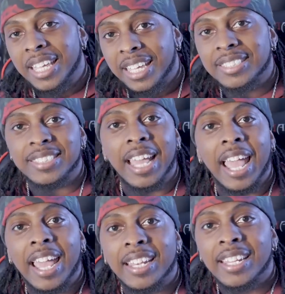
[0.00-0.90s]
hits
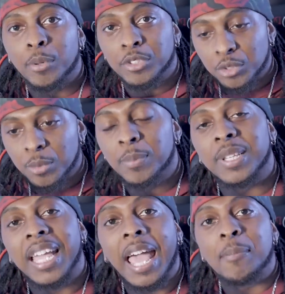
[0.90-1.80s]
that
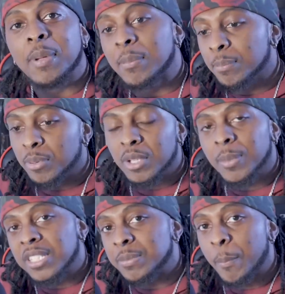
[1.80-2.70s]
presumably have been pretty
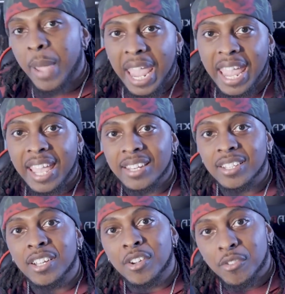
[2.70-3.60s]
much
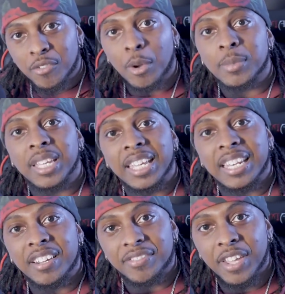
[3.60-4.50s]
banned from the
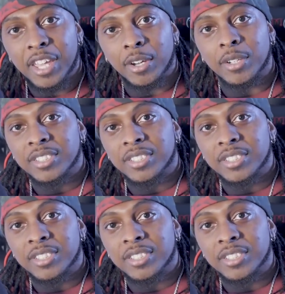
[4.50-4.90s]
NFL.